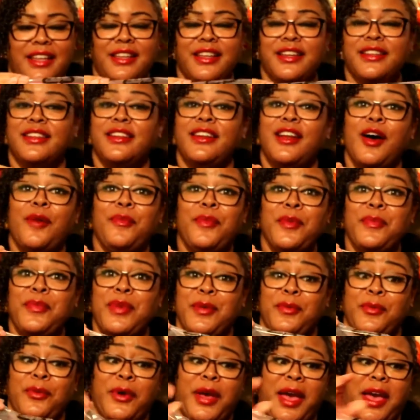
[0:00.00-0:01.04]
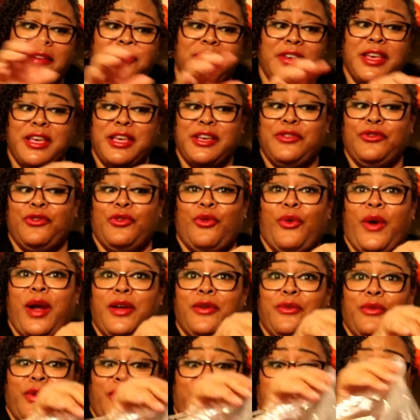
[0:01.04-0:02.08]
I looked it up and people gave it
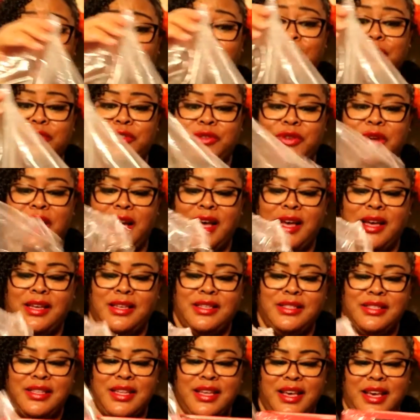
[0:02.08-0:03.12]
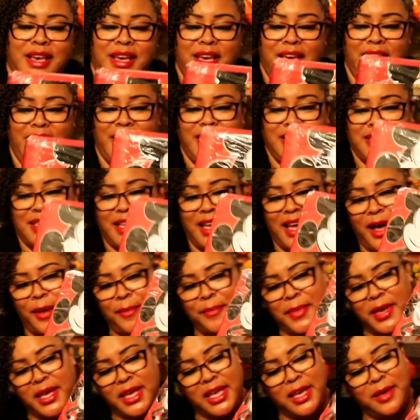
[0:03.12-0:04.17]
great reviews you guys it's
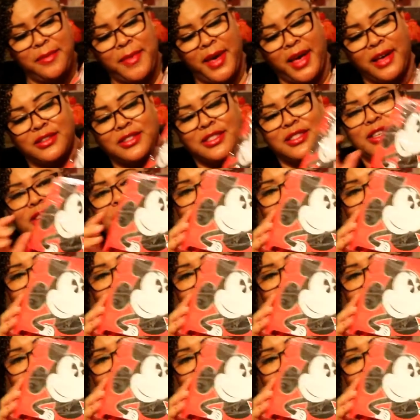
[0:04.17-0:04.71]
a Mickey Mouse